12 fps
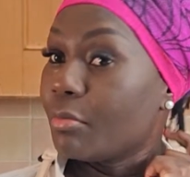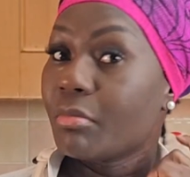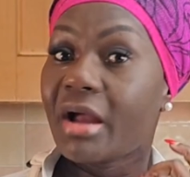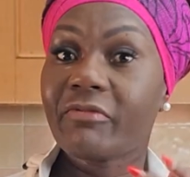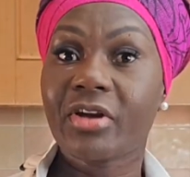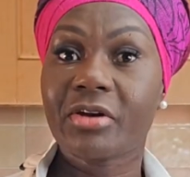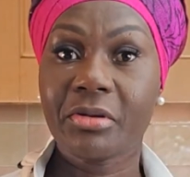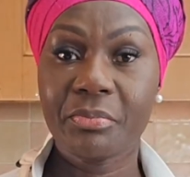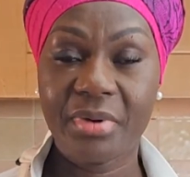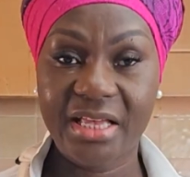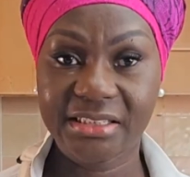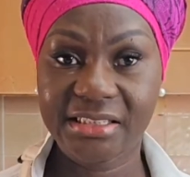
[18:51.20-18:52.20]
my very
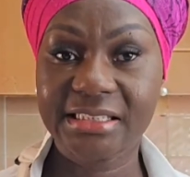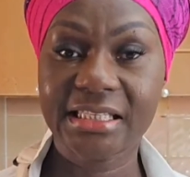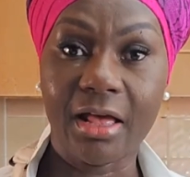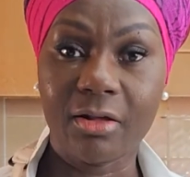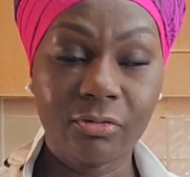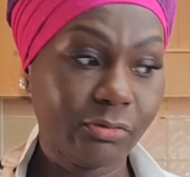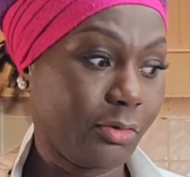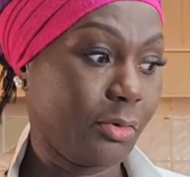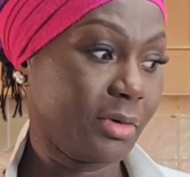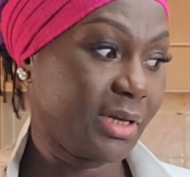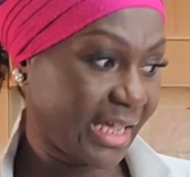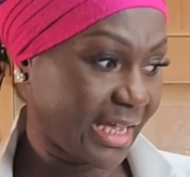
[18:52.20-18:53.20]
best self.
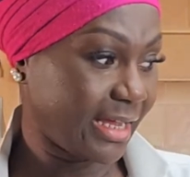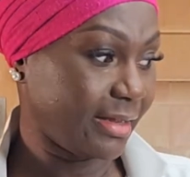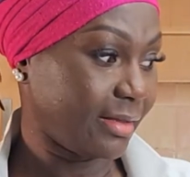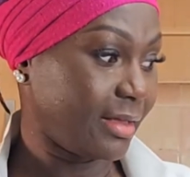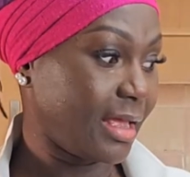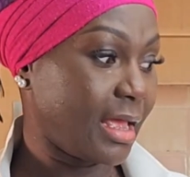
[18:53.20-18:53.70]
Okay?